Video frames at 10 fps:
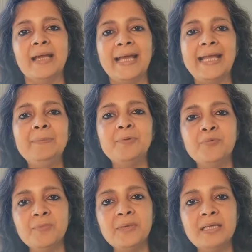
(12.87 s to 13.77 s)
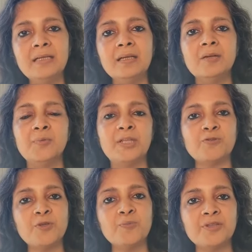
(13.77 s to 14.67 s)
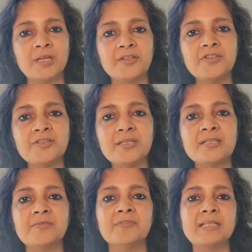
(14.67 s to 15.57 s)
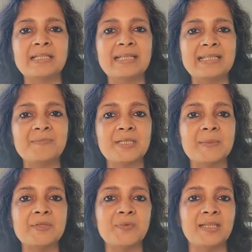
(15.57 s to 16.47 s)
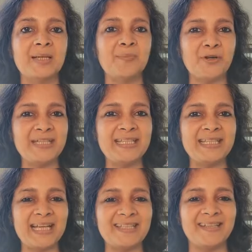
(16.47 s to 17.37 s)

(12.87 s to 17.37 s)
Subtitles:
help women with autoimmune conditions reverse their symptoms with their bodies as